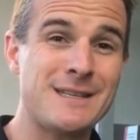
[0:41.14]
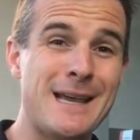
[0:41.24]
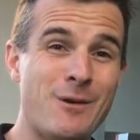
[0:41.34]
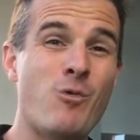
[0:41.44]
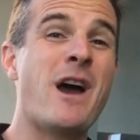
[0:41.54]
have to
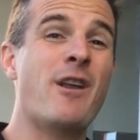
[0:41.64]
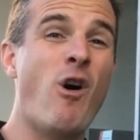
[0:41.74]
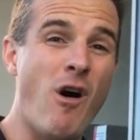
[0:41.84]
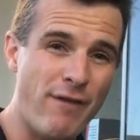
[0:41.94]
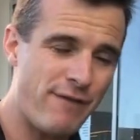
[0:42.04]
take the weight
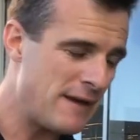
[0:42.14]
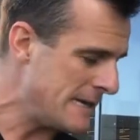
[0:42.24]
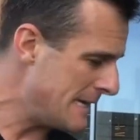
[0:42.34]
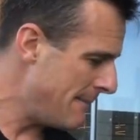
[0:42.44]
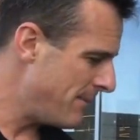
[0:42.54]
off.
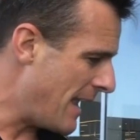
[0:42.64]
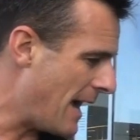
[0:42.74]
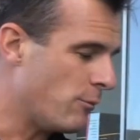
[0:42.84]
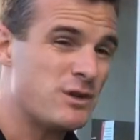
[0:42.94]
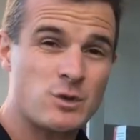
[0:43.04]

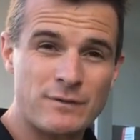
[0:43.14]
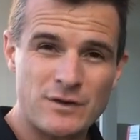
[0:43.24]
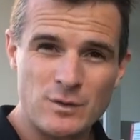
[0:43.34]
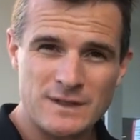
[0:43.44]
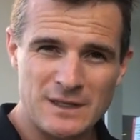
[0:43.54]
Now, we still have
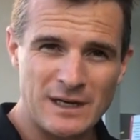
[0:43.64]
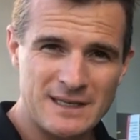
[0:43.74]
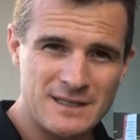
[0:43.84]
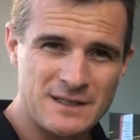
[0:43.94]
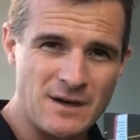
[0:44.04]
to do a single
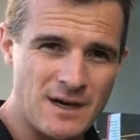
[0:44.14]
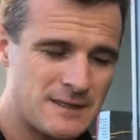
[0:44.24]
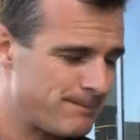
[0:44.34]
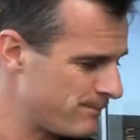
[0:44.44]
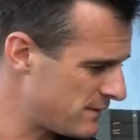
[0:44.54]

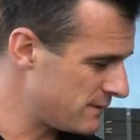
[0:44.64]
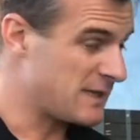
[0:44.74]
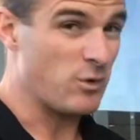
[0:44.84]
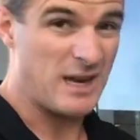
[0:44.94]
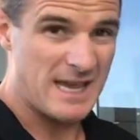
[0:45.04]
exercise,
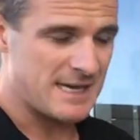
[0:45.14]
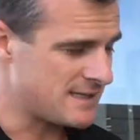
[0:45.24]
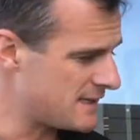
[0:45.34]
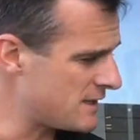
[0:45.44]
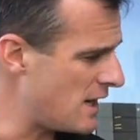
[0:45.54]
single leg
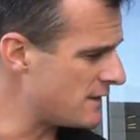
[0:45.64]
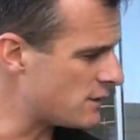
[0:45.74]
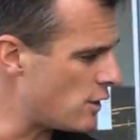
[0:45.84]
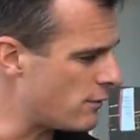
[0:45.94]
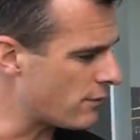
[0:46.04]
exercise.
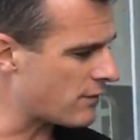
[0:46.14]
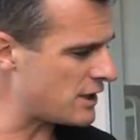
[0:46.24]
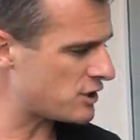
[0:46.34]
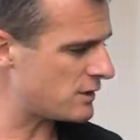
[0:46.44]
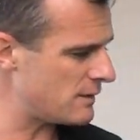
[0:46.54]
So the
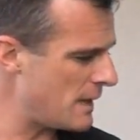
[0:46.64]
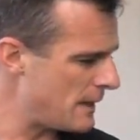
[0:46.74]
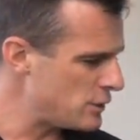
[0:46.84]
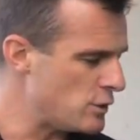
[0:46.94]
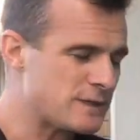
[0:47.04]
regression
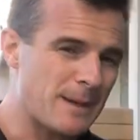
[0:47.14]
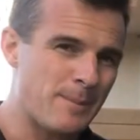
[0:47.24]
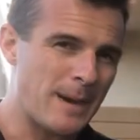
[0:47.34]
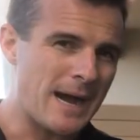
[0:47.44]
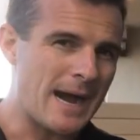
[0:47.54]
using a
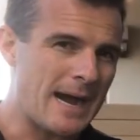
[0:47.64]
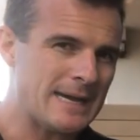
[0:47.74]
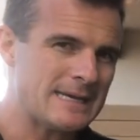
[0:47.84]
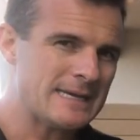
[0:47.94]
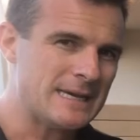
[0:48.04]

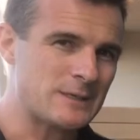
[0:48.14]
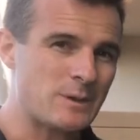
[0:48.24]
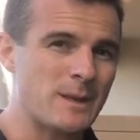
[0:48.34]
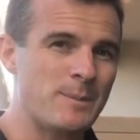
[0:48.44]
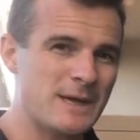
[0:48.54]
bar is
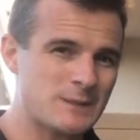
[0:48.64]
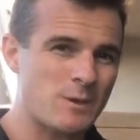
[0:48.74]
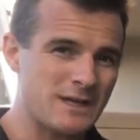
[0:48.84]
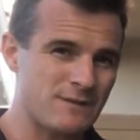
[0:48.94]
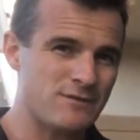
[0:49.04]
one of the
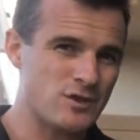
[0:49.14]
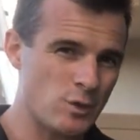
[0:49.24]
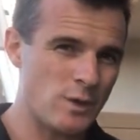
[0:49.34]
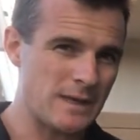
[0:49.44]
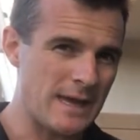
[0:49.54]
best ways of
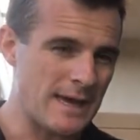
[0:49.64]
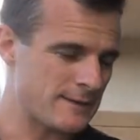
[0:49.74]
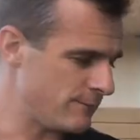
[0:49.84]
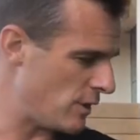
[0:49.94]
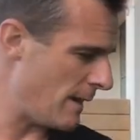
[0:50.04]
doing
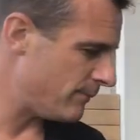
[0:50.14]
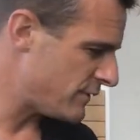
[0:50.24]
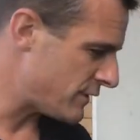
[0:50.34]
that, all right?